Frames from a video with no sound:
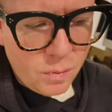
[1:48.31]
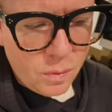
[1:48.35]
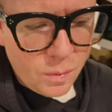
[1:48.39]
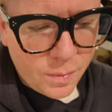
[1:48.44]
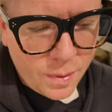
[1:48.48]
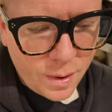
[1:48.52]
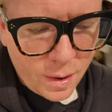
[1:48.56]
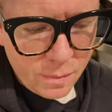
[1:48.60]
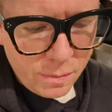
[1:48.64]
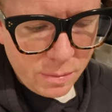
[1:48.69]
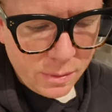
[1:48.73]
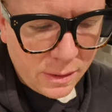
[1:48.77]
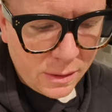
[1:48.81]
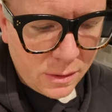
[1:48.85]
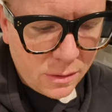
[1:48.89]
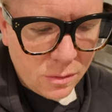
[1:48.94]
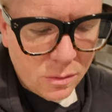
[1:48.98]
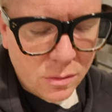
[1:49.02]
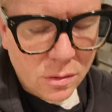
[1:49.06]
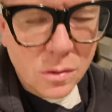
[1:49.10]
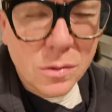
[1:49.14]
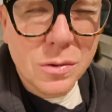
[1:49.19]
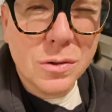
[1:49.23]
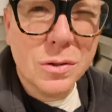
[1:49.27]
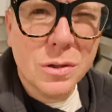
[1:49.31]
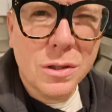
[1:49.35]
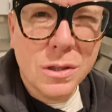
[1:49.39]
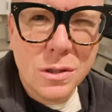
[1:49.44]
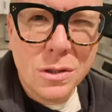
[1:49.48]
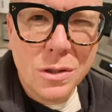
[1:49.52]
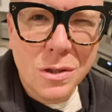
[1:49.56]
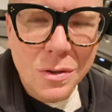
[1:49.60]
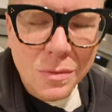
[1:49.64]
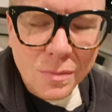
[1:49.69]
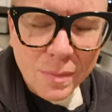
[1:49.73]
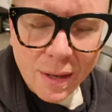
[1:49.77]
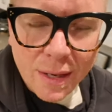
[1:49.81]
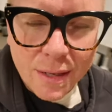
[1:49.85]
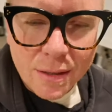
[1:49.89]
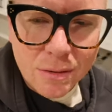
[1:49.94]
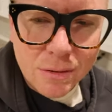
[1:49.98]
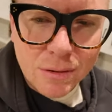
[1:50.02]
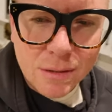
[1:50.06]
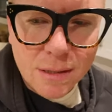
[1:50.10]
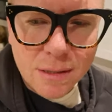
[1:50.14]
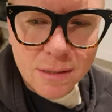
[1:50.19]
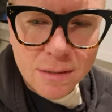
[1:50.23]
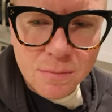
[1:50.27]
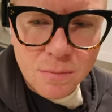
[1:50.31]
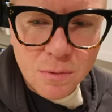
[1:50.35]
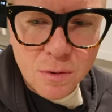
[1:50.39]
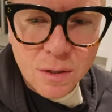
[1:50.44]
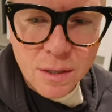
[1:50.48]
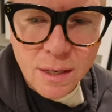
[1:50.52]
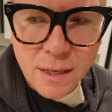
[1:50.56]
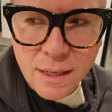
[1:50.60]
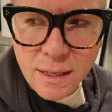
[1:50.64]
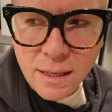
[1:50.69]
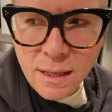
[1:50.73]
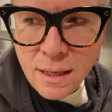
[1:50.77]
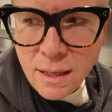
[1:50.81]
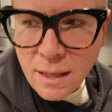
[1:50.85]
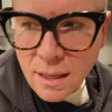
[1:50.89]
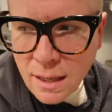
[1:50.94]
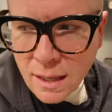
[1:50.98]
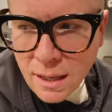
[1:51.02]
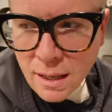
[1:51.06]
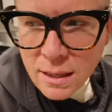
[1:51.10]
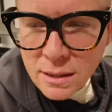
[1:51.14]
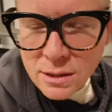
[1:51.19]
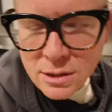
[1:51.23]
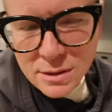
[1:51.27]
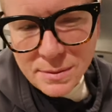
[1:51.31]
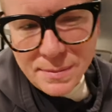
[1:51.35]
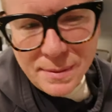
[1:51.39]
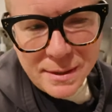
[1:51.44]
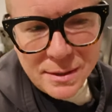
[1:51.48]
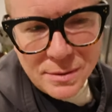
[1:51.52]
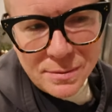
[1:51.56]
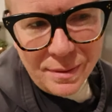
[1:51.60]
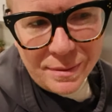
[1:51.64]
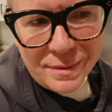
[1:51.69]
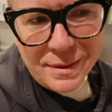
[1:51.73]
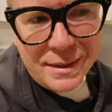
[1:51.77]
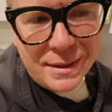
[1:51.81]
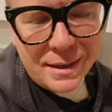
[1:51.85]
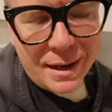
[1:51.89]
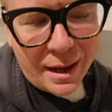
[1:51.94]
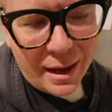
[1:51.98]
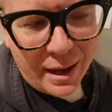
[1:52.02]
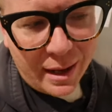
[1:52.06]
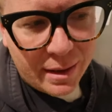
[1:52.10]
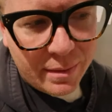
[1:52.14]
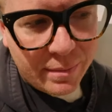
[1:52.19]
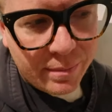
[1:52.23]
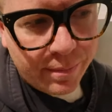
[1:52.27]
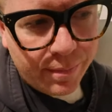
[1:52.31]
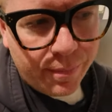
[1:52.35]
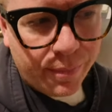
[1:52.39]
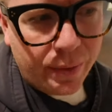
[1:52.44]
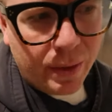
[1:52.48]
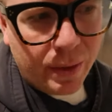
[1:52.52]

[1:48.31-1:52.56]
We'll probably do closer to two miles this morning just because we have the time.